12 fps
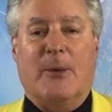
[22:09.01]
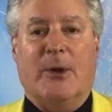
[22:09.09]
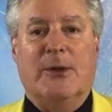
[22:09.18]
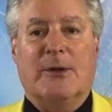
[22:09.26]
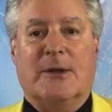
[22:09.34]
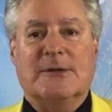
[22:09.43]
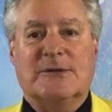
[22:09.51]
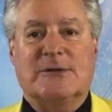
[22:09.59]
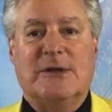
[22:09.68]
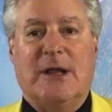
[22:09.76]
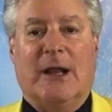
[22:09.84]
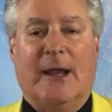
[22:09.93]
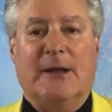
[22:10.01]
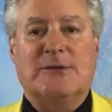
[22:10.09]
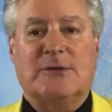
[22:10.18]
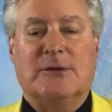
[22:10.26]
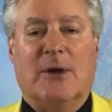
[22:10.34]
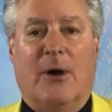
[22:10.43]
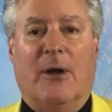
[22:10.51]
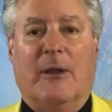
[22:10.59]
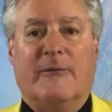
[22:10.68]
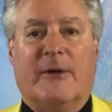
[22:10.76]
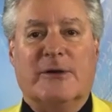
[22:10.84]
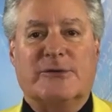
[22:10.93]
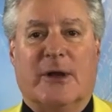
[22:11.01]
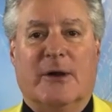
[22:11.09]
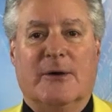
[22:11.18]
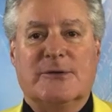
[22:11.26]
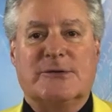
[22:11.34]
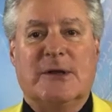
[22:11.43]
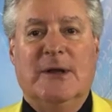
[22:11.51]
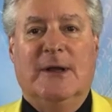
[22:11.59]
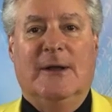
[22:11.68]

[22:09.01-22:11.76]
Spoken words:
where you can see links to all of our shows.